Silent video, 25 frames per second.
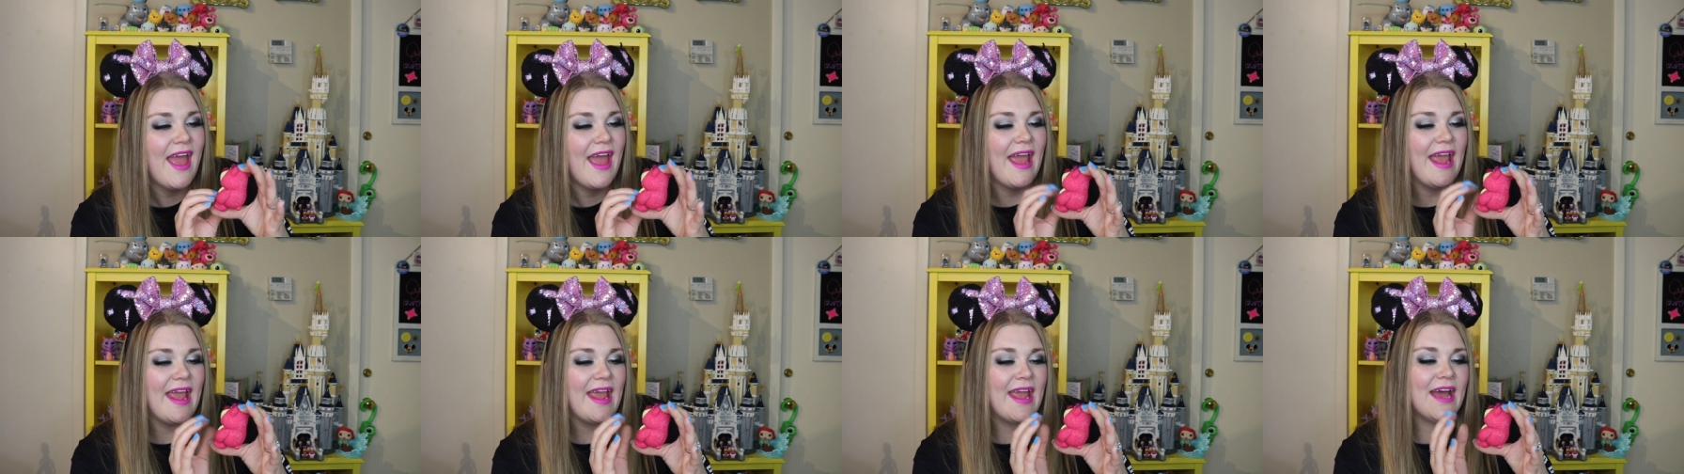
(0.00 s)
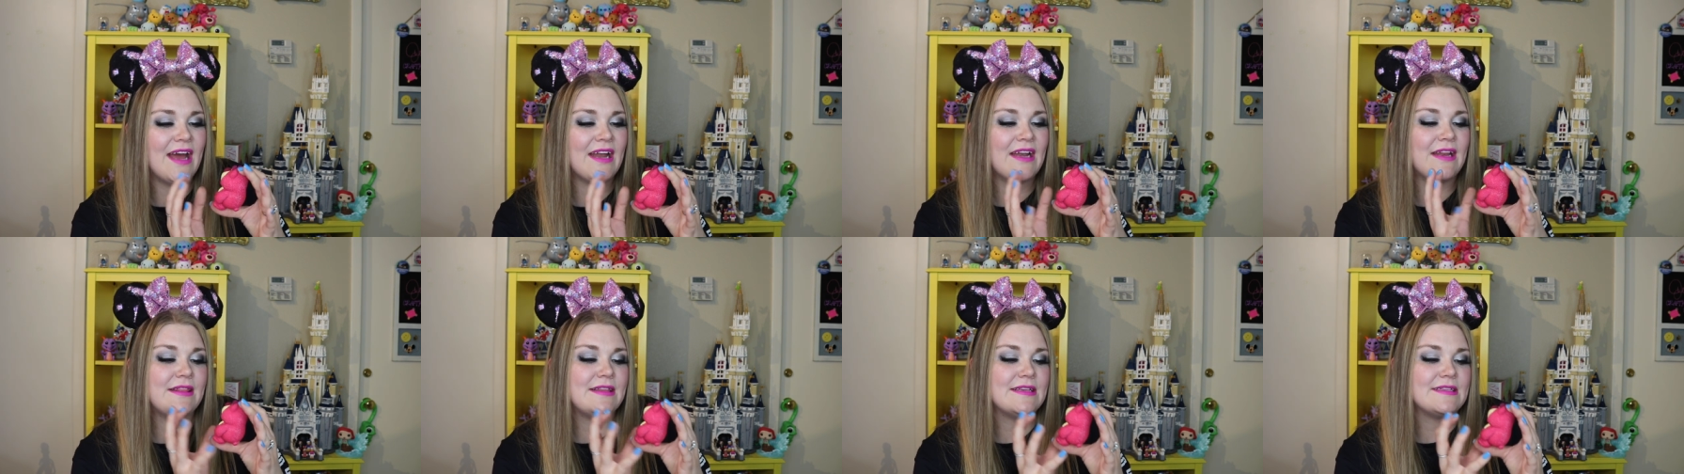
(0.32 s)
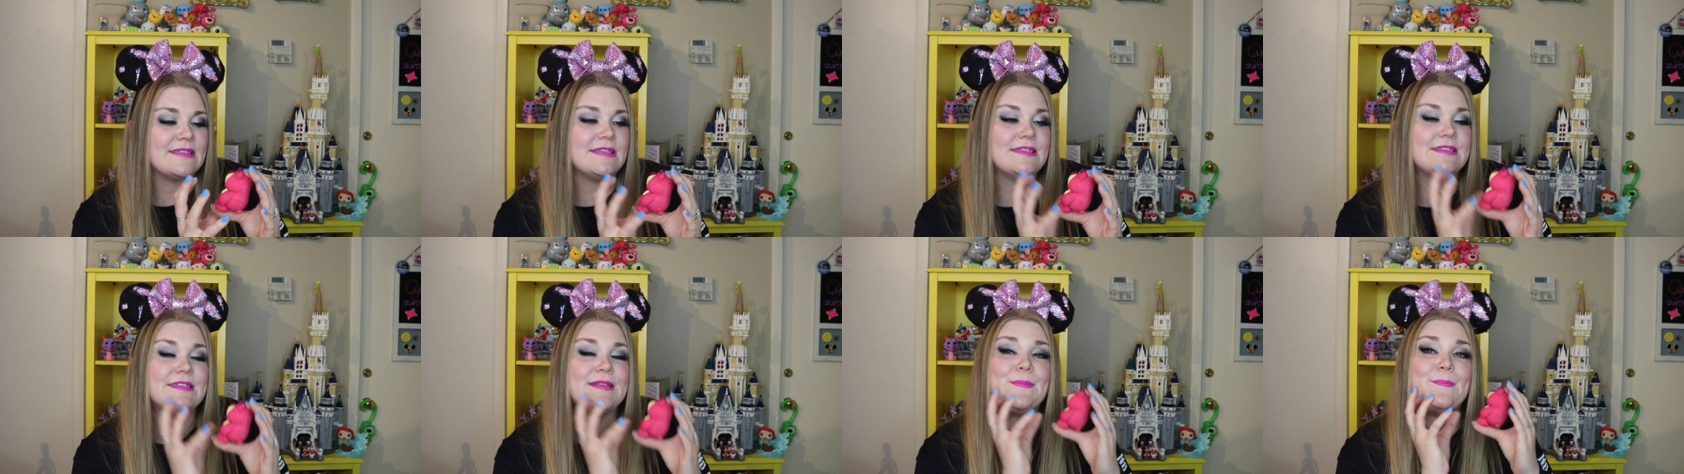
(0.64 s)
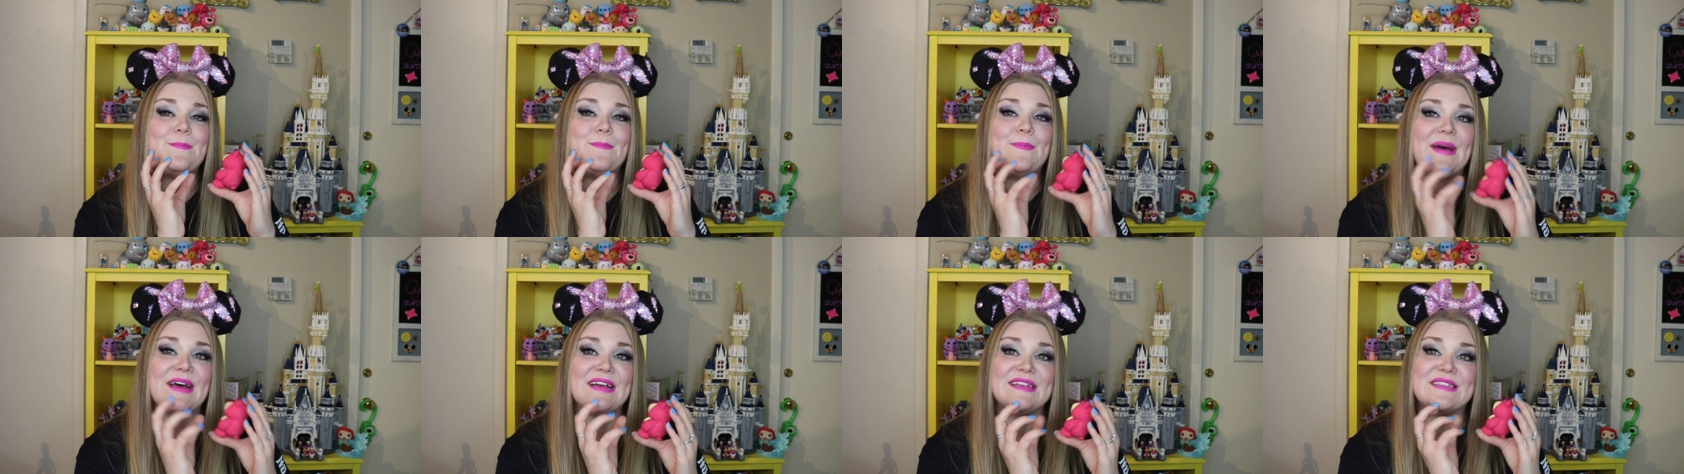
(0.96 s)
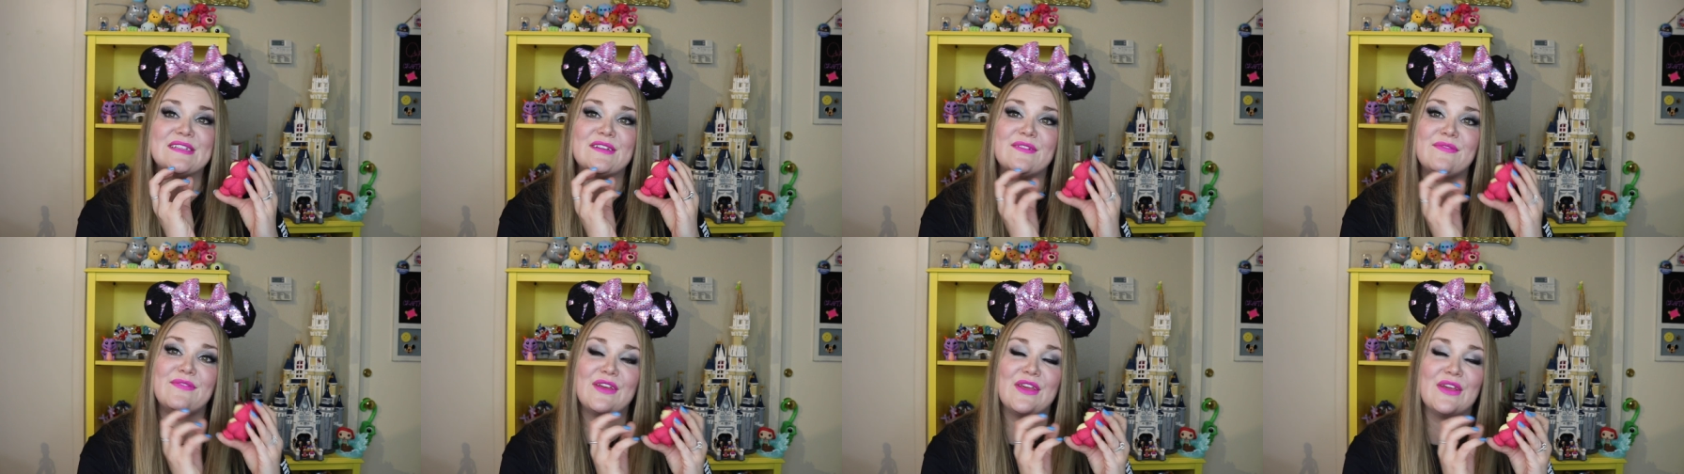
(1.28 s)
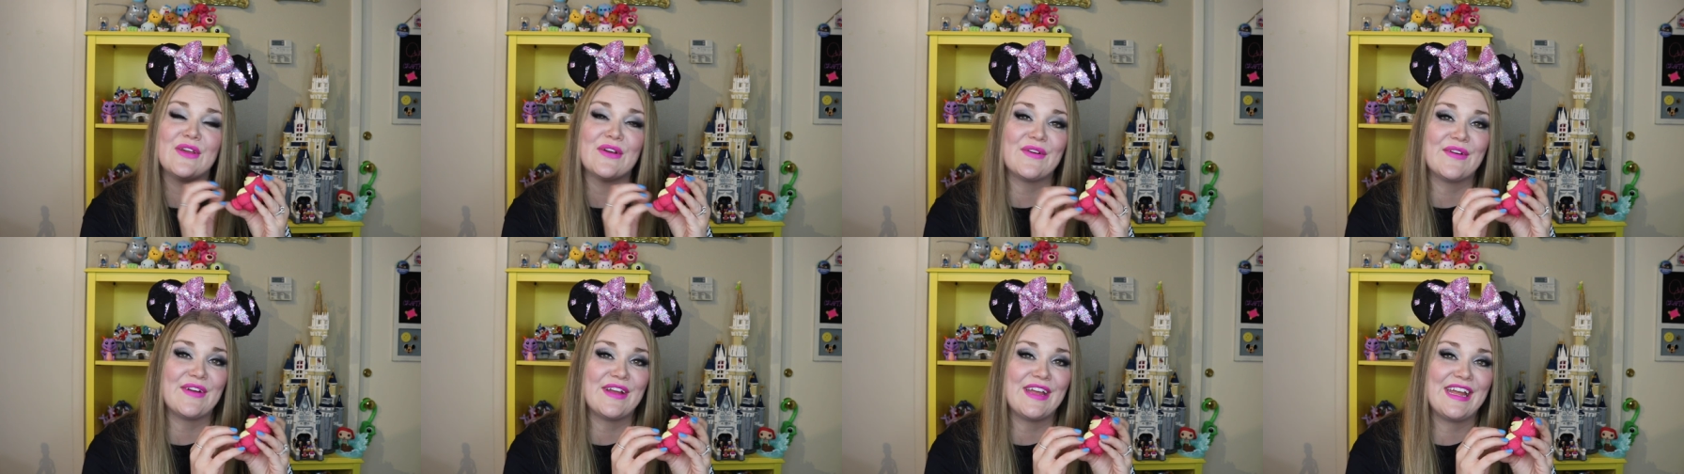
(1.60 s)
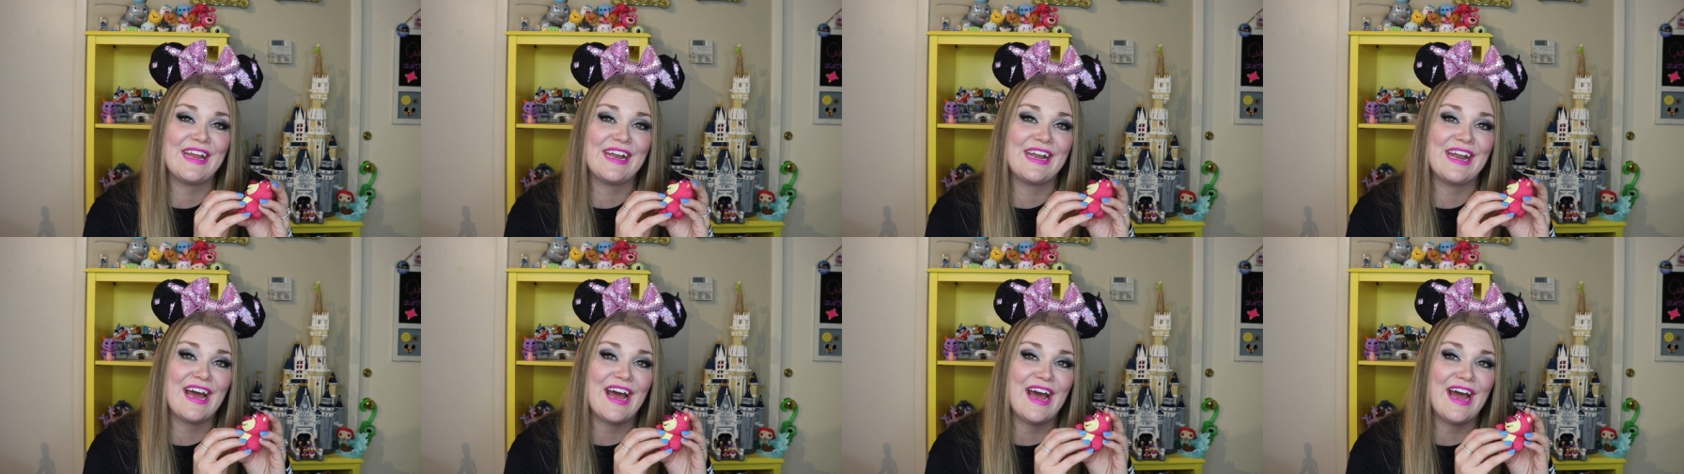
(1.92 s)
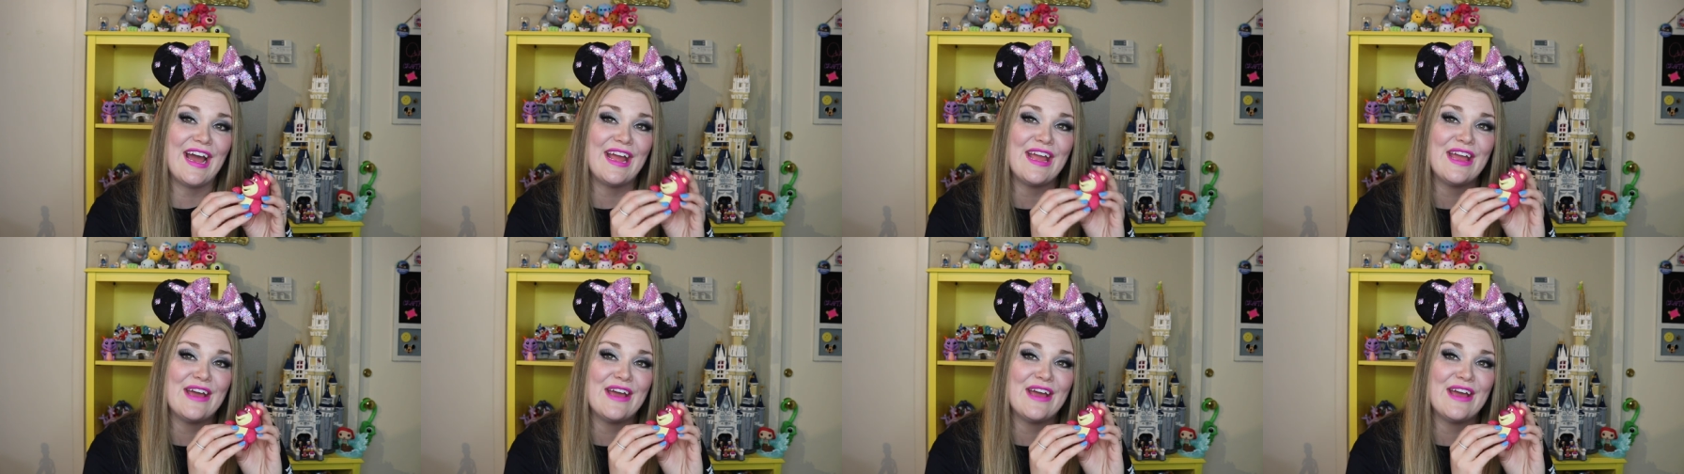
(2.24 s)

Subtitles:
And this is the best figurine I